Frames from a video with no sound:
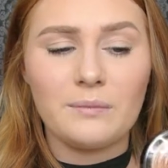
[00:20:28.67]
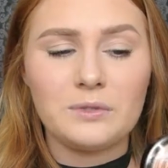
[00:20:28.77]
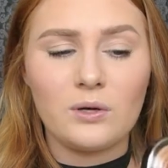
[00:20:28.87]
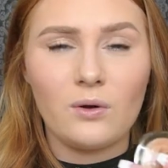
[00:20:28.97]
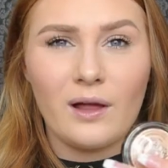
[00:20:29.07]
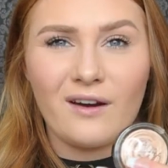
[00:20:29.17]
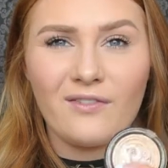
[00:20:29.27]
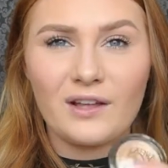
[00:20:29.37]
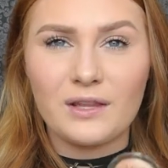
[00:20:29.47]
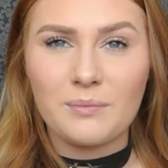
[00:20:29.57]
I'm so glad I
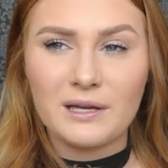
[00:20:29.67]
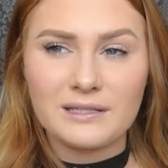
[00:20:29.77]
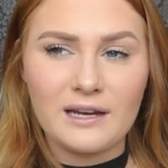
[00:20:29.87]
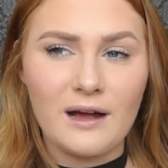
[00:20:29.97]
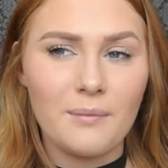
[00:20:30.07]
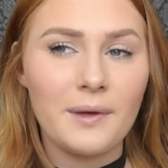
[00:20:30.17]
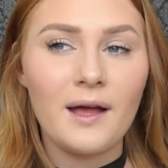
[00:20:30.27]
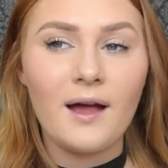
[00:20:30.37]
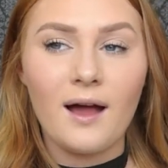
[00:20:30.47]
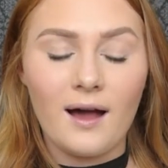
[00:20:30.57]
finally picked it up.
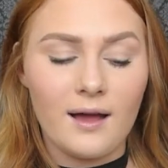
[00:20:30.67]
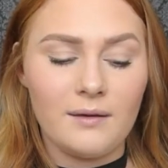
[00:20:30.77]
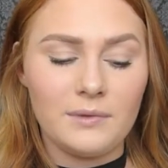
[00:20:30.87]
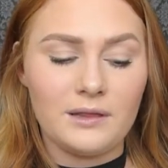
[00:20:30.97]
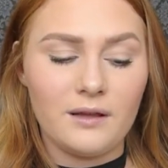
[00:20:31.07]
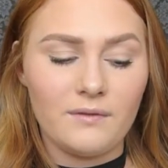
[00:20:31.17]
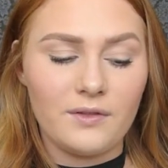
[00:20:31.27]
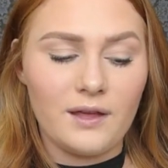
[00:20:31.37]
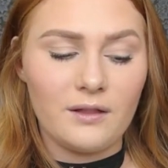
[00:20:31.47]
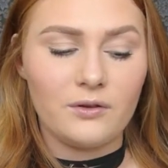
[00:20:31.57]
I am in love
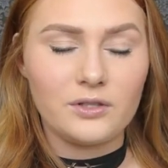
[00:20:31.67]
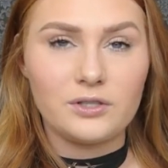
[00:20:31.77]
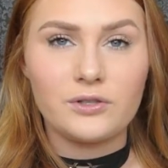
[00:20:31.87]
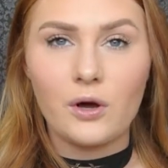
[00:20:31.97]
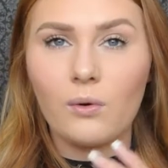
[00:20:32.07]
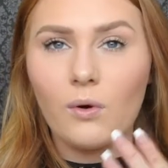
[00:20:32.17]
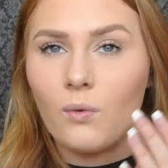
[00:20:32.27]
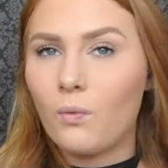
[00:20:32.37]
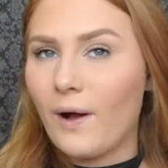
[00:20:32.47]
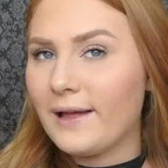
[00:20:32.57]
with it. It looks so
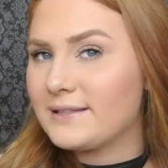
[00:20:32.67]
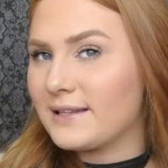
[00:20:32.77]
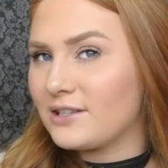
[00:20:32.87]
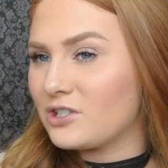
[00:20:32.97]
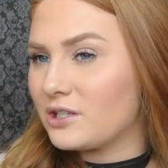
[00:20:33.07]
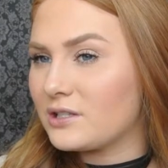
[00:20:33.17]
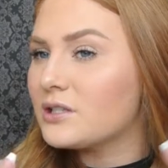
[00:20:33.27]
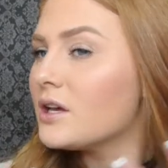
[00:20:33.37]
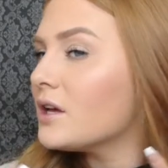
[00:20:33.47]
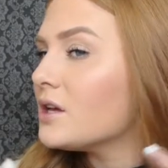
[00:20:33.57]
wet and
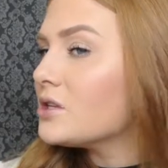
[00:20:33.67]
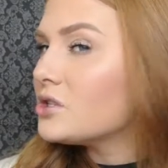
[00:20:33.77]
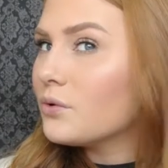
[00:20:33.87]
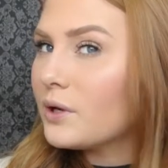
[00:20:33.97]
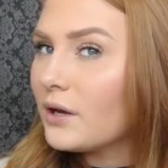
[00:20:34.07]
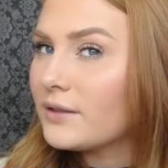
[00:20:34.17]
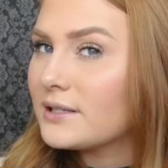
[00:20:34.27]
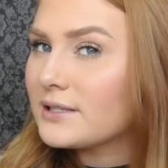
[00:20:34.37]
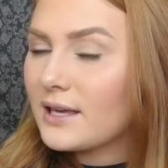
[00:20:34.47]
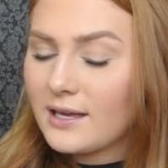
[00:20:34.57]
just dewy on the
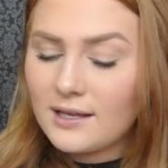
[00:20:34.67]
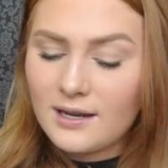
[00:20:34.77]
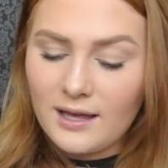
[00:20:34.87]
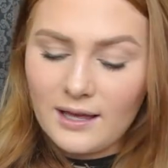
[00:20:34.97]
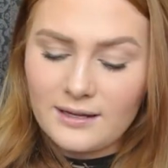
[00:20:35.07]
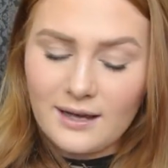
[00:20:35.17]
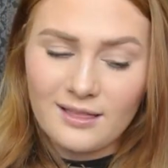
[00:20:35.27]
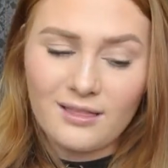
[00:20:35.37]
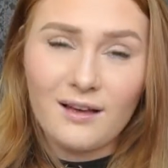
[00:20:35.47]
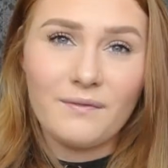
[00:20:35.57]
skin, and I
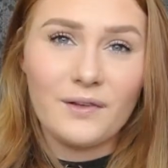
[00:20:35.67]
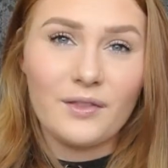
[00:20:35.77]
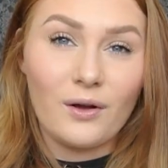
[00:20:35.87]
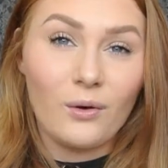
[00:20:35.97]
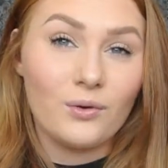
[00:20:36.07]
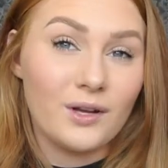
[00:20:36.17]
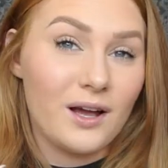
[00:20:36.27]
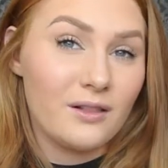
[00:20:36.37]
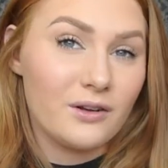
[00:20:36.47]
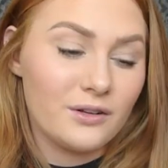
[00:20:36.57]
love the gold
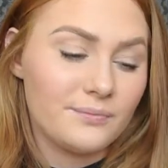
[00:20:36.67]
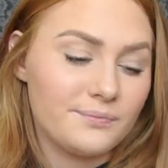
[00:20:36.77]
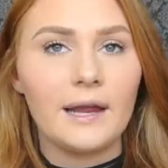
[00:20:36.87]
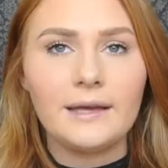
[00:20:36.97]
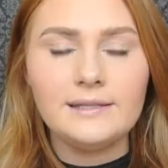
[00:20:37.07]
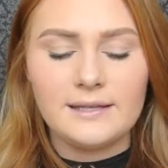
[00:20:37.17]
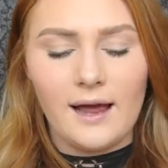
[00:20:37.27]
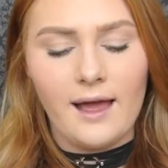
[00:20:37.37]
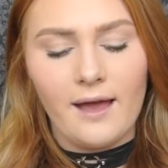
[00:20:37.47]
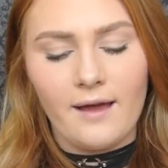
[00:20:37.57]
color. Next,
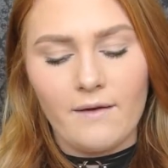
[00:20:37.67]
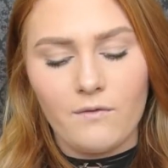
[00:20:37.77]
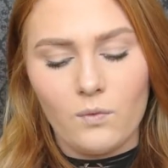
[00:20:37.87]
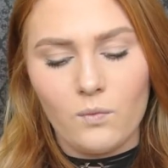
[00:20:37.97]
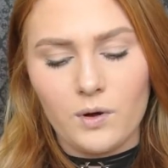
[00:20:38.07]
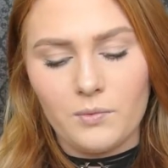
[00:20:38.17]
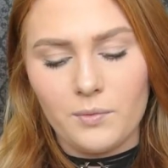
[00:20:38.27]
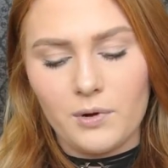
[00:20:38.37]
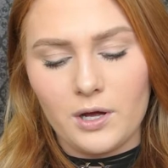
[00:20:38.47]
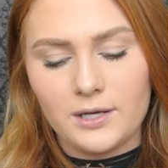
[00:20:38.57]
I have one
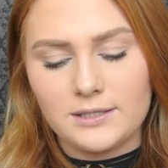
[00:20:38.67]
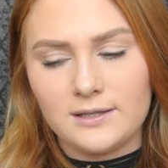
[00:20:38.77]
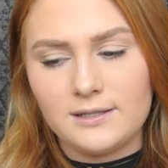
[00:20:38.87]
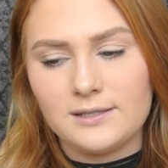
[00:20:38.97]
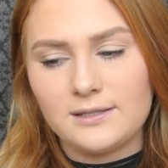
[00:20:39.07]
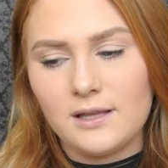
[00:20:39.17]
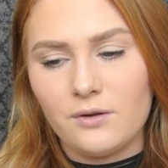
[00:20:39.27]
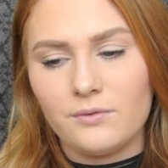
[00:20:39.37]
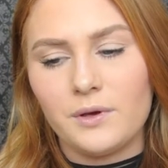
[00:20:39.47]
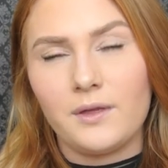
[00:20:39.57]
more product, and this is the
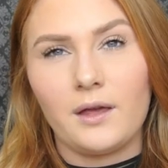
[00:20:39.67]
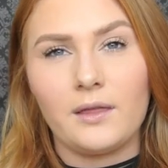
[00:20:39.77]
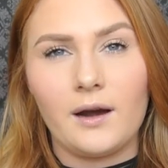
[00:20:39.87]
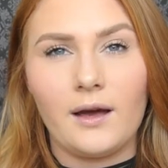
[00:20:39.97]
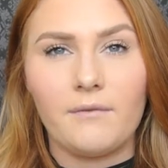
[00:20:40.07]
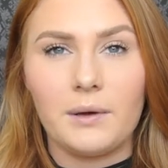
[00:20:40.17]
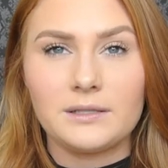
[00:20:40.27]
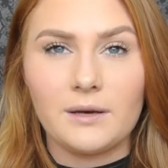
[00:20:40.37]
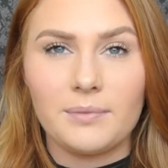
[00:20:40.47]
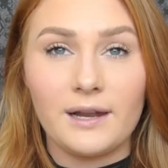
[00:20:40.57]
only thing that I have
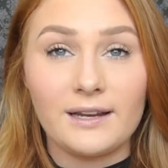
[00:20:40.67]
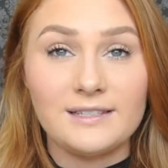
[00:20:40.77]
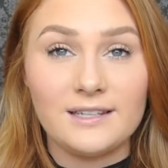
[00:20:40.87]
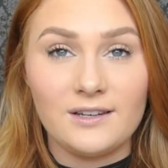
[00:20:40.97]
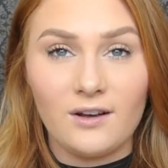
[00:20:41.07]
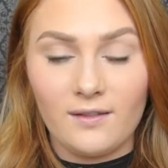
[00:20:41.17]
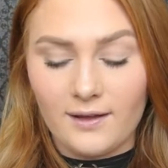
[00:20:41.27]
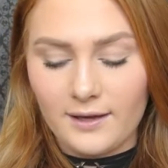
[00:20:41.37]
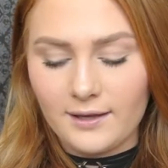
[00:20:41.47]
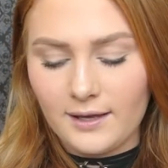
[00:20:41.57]
picked up that I did not
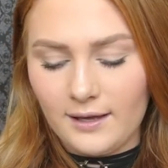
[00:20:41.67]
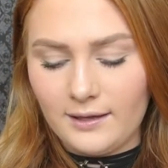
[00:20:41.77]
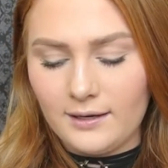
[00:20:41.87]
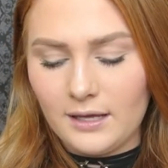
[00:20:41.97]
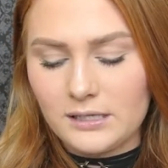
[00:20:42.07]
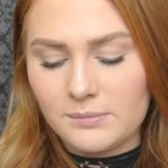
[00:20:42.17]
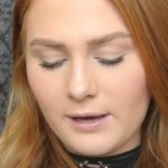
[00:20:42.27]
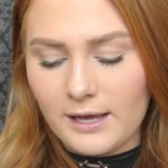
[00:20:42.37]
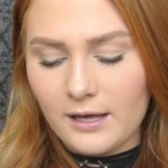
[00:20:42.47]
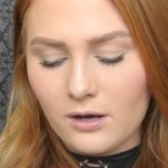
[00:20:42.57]
like, and it is
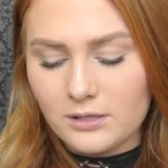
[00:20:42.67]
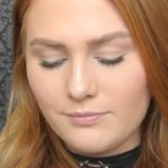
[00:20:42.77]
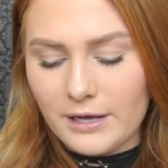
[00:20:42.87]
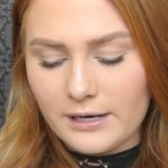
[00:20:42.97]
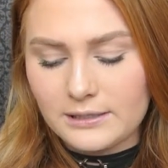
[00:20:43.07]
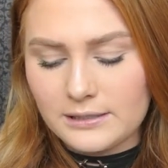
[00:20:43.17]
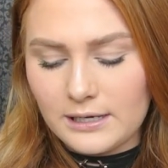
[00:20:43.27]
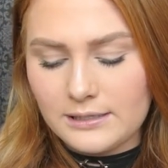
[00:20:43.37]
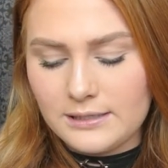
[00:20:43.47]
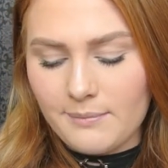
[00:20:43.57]
by It Cosmetics.
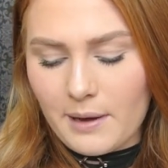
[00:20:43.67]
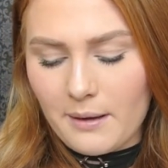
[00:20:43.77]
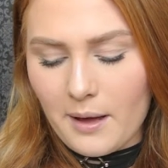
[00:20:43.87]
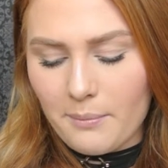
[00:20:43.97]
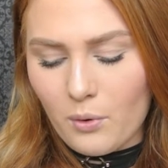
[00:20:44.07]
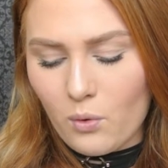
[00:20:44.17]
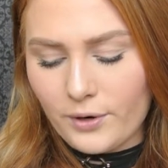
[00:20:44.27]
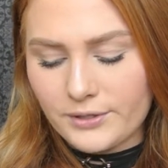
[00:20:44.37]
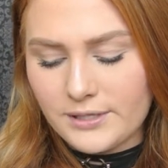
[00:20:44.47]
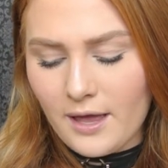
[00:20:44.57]
It is the By
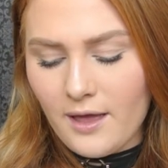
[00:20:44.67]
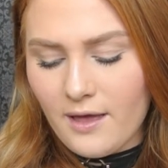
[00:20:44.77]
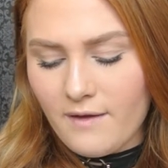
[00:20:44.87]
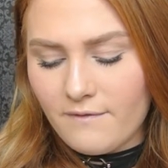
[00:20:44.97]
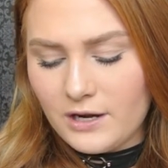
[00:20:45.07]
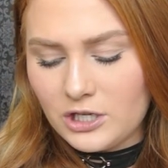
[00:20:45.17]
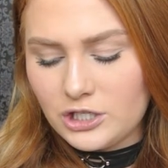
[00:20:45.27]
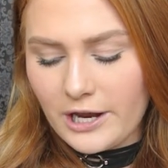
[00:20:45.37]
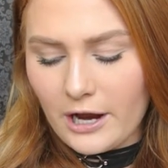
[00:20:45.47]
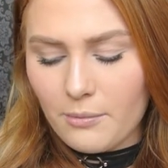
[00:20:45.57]
Pores
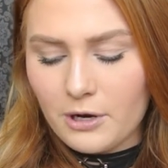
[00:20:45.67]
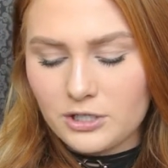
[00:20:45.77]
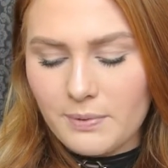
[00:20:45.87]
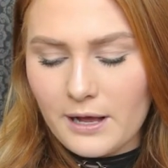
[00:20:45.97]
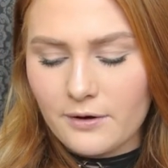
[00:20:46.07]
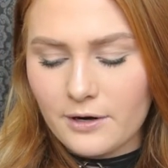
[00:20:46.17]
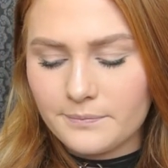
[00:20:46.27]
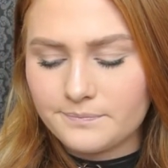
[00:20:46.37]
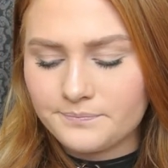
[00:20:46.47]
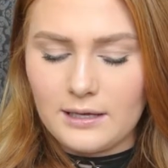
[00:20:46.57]
Finish Airbrush Powder.
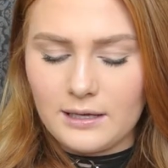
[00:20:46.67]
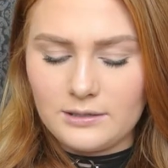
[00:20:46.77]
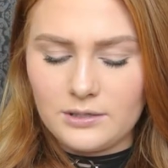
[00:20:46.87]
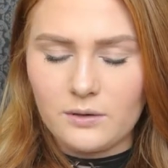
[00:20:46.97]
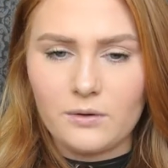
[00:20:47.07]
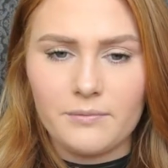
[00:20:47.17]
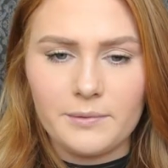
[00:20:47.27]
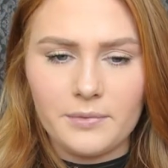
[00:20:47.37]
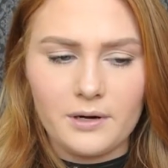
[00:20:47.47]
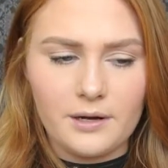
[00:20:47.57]
I don't
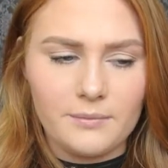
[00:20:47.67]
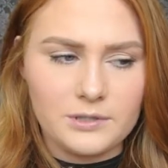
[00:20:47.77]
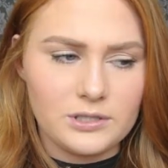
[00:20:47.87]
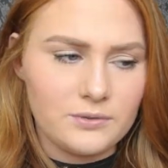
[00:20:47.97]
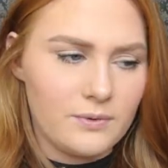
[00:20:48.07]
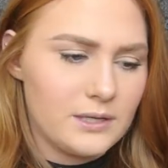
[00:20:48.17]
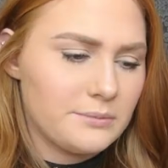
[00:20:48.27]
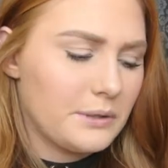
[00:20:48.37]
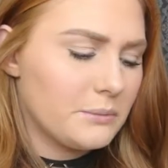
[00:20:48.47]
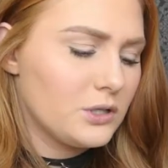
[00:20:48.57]
remember how much this was,
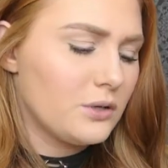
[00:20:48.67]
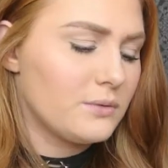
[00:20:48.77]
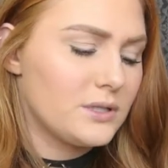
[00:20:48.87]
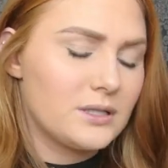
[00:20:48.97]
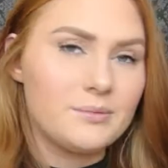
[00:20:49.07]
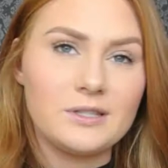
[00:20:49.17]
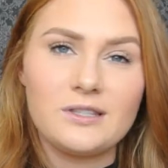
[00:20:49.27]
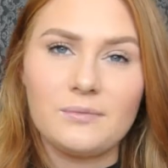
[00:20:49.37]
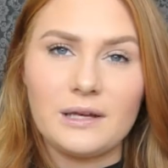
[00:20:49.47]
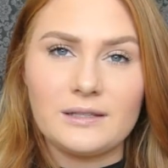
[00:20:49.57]
but I'm sure it was
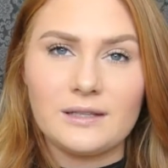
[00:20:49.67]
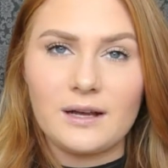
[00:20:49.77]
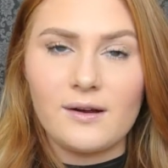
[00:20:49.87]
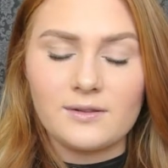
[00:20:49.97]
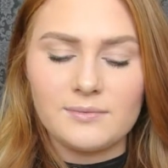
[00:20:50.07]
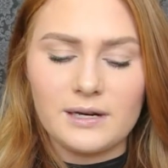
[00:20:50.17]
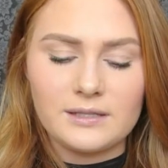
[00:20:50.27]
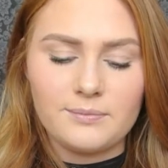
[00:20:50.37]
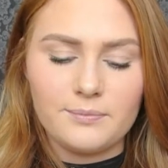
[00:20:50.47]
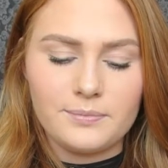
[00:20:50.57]
expensive because It
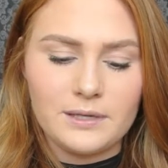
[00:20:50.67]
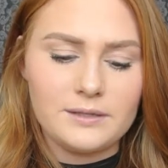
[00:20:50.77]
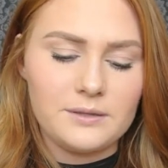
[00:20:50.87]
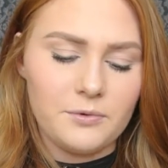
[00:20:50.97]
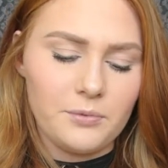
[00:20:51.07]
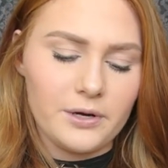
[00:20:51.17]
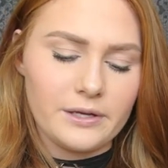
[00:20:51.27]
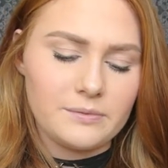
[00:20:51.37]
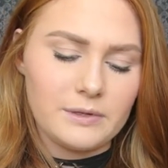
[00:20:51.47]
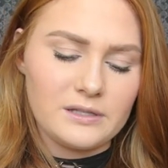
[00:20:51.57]
Cosmetics tends to be pretty
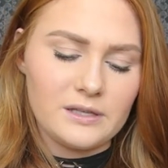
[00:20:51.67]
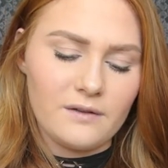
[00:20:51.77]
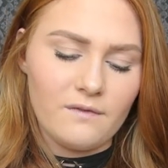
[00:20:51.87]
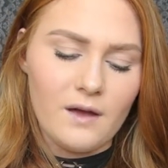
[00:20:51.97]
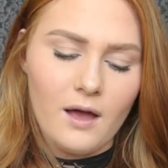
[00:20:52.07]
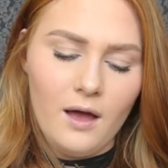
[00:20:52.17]
expensive.